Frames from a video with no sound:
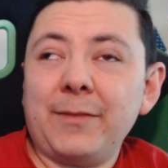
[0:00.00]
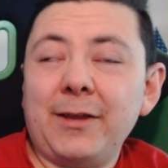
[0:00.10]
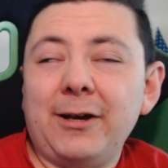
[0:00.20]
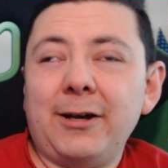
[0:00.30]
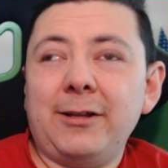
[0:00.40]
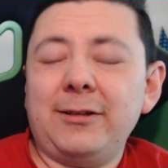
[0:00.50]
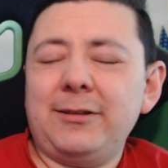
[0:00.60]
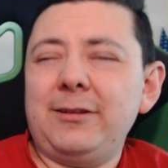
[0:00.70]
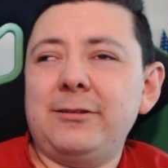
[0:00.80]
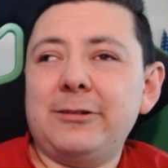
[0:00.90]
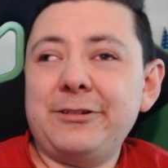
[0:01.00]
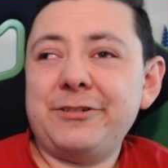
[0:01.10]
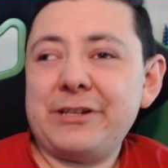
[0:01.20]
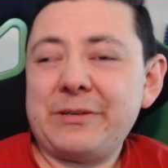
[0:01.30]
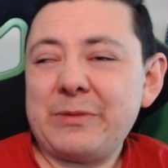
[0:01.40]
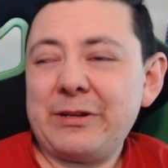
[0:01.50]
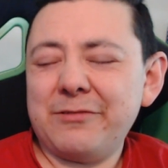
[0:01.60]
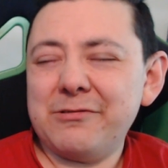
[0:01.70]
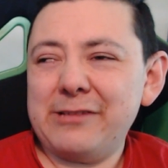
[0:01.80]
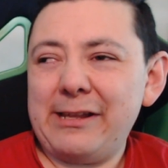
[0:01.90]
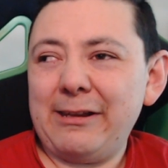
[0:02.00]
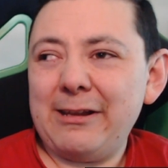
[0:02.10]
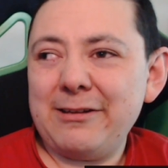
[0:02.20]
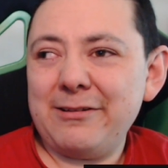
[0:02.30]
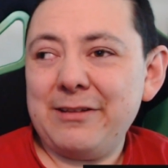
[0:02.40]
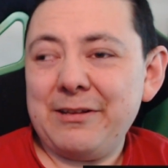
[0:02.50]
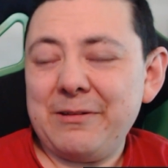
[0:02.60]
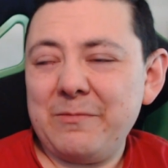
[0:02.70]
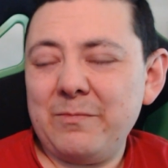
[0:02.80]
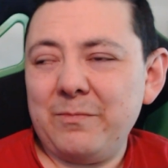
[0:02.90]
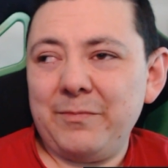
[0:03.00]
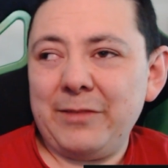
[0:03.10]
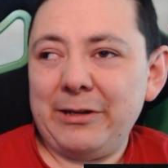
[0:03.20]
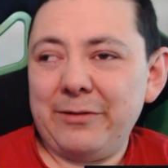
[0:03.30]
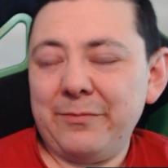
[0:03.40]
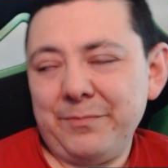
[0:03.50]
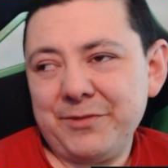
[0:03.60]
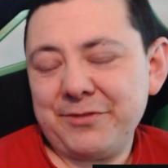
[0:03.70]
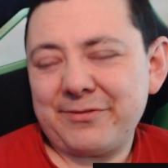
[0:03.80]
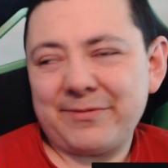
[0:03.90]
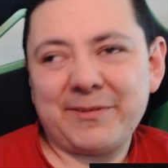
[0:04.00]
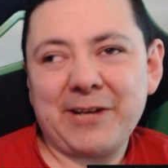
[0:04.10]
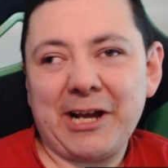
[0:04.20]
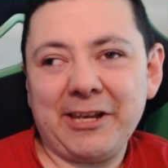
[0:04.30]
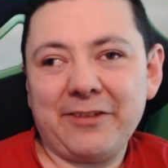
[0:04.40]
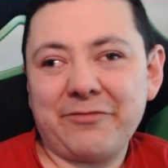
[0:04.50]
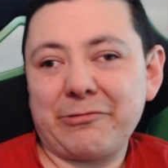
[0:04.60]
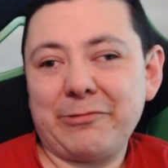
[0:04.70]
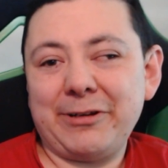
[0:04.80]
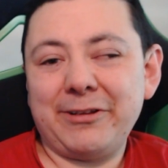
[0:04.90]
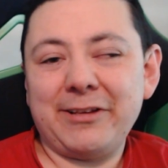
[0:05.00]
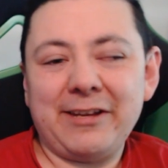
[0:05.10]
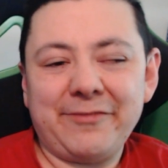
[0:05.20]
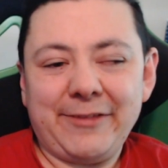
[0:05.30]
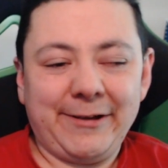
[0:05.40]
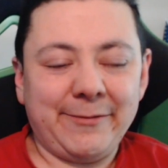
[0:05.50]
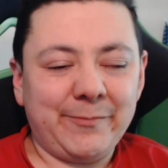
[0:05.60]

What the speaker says: non-judgmental and you know, just kind to everyone kind of thing.